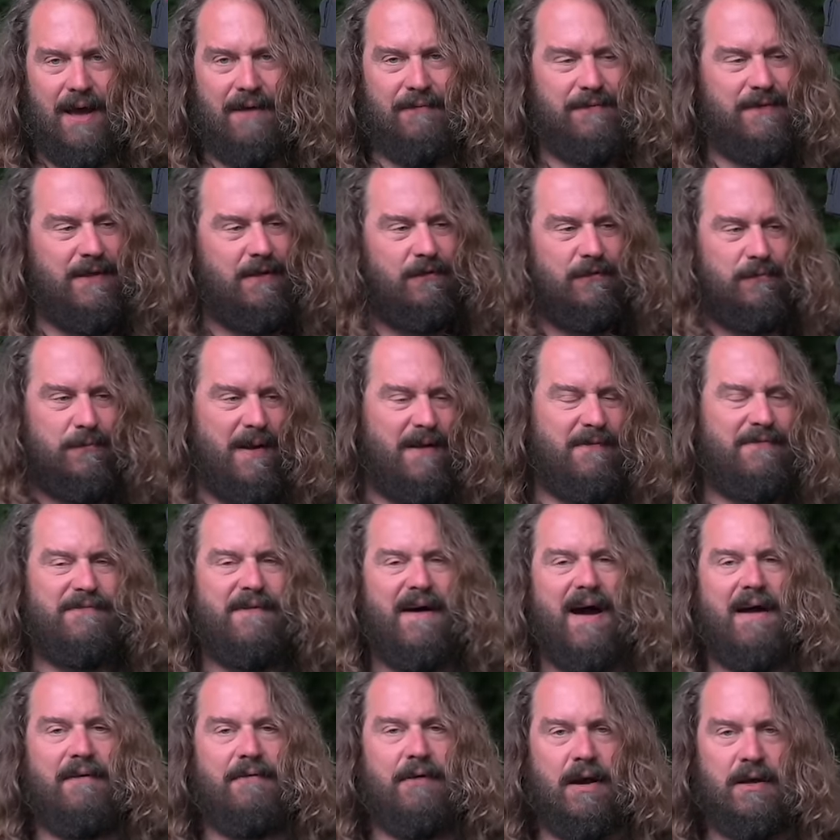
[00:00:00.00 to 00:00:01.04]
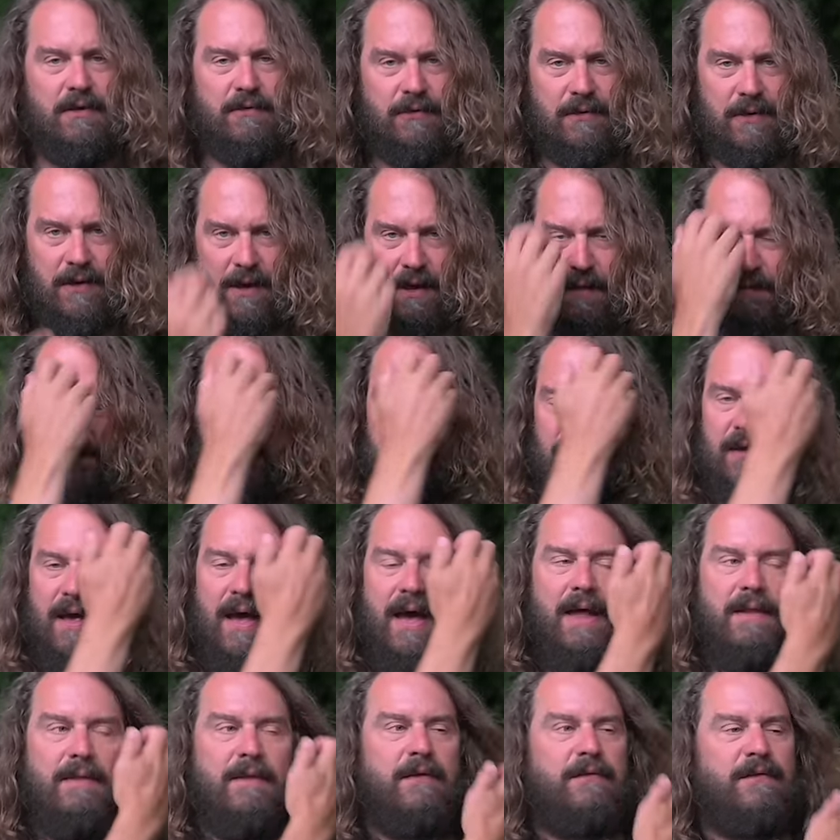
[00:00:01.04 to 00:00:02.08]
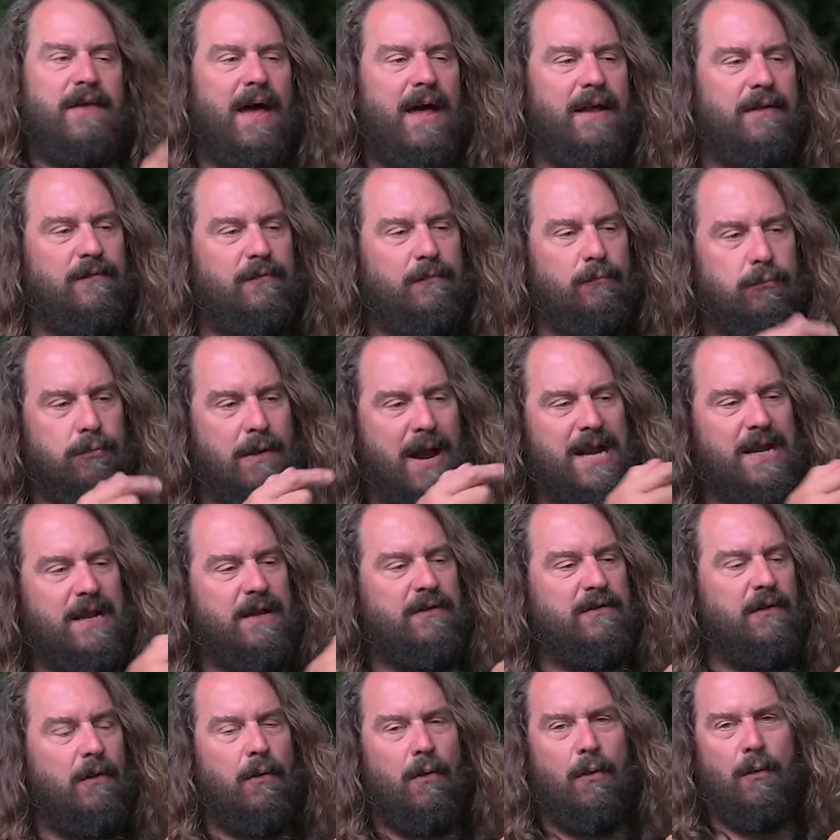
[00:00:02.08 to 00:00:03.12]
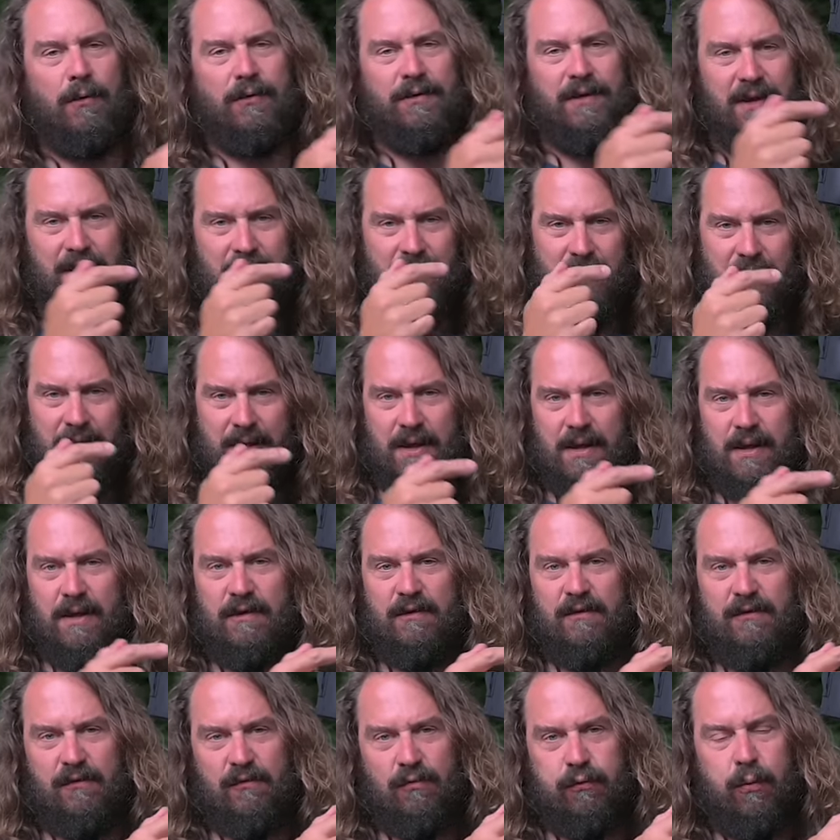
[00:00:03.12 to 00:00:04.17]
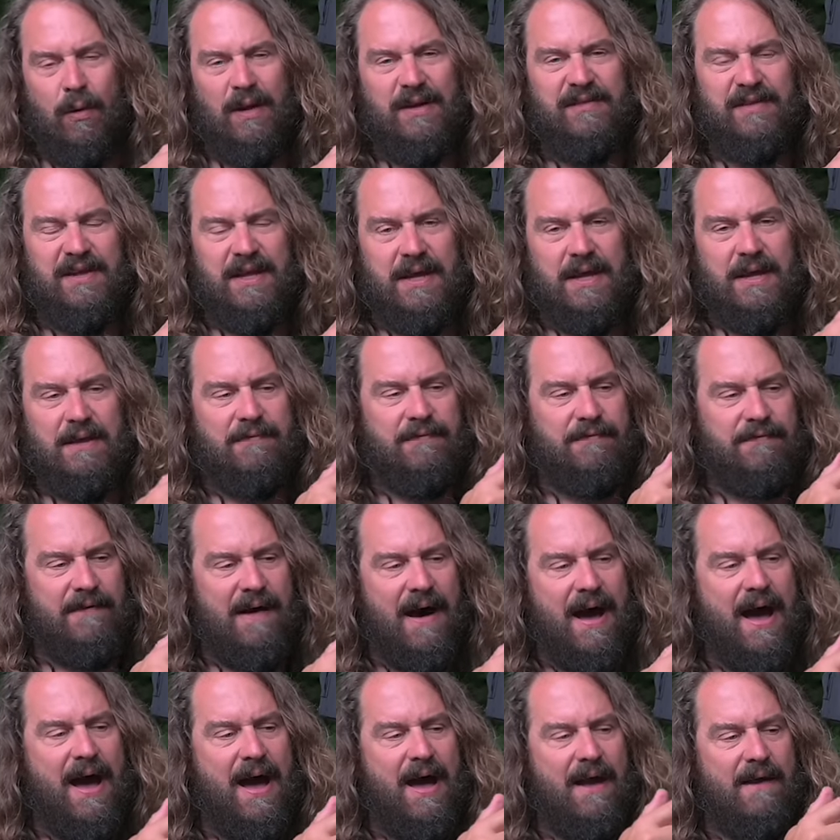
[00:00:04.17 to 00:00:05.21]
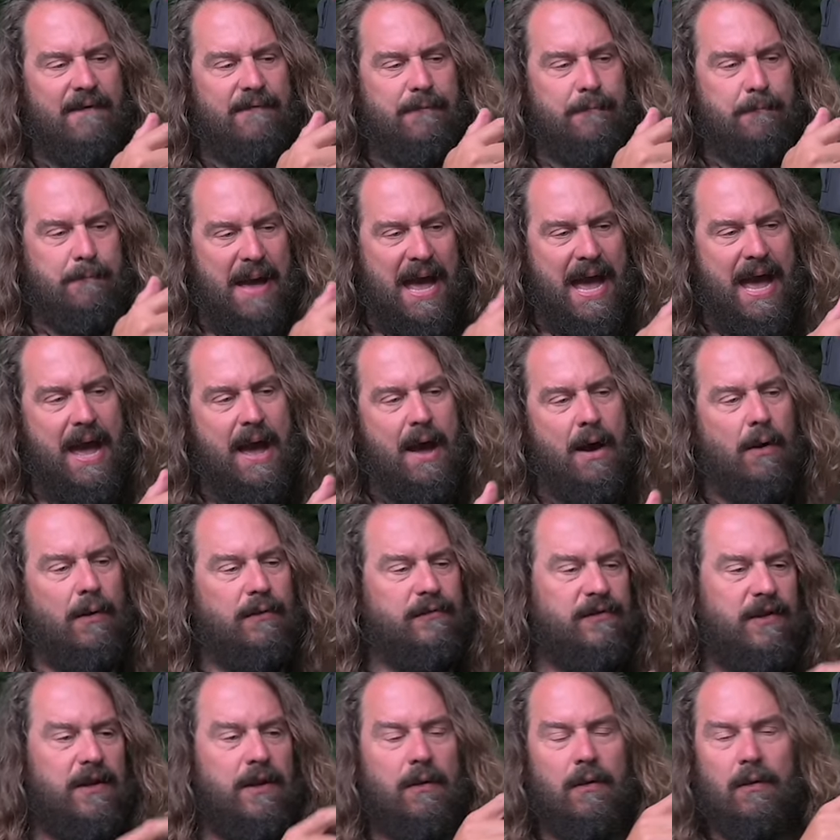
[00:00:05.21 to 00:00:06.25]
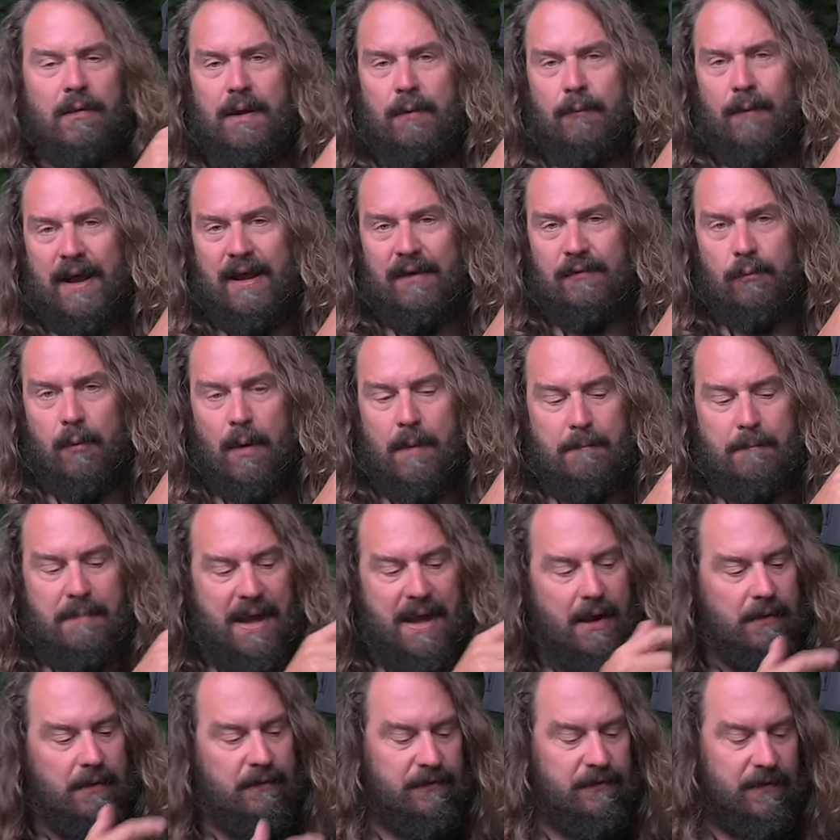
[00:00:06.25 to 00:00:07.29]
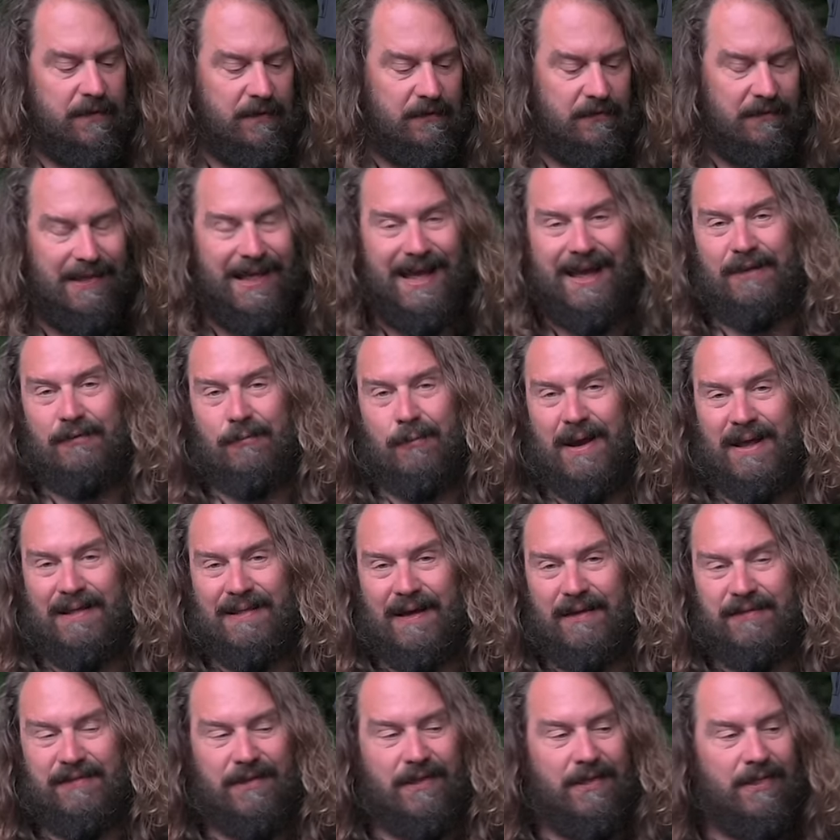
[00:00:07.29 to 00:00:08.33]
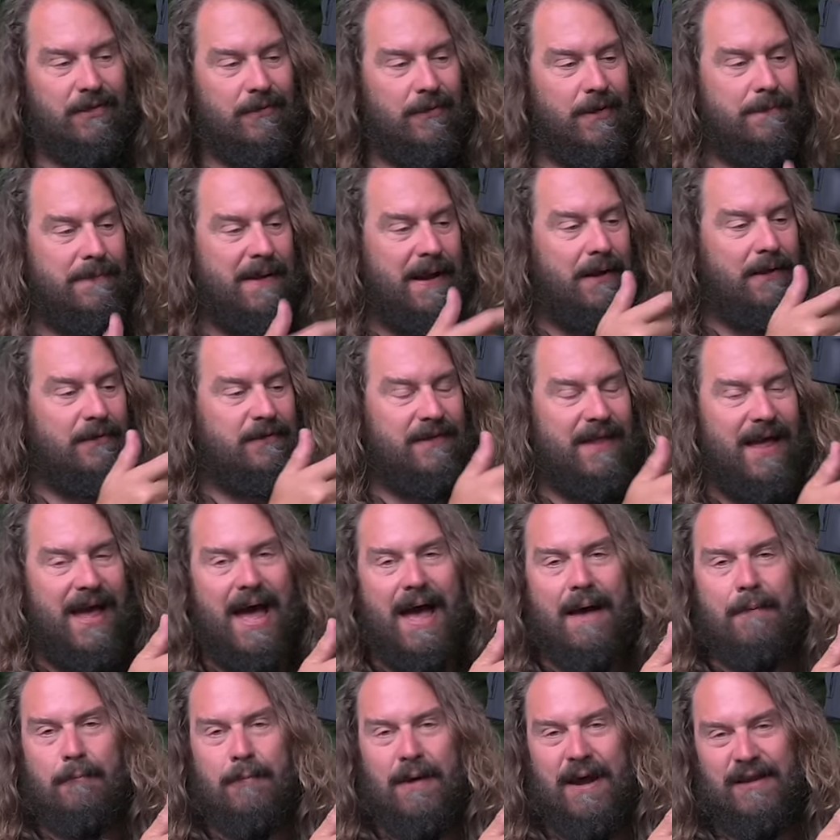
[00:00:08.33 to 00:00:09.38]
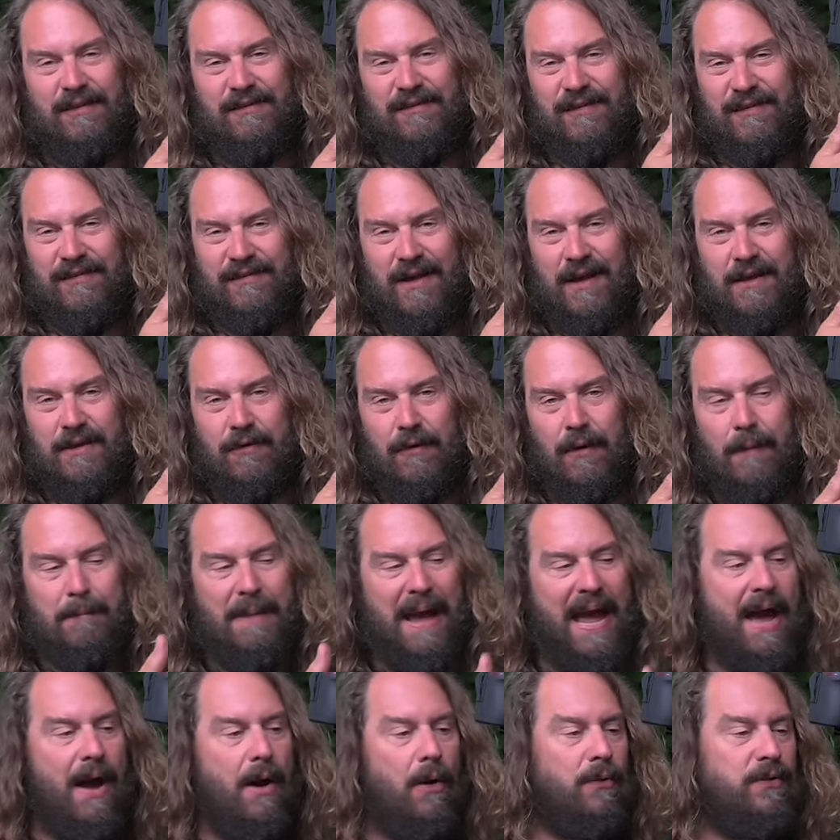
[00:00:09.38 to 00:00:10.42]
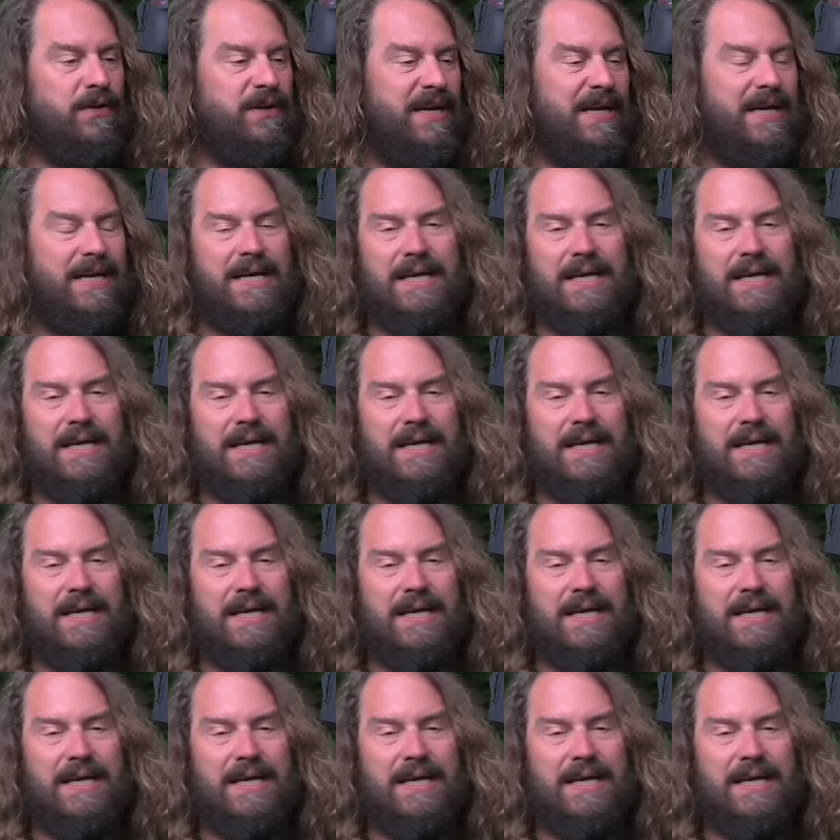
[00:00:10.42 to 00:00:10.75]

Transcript: I've used my five hundred on this head. This head's rated to hold twenty-five pounds, and it only weighs one pound. So these legs weigh less than three pounds. The head weighs just under a pound.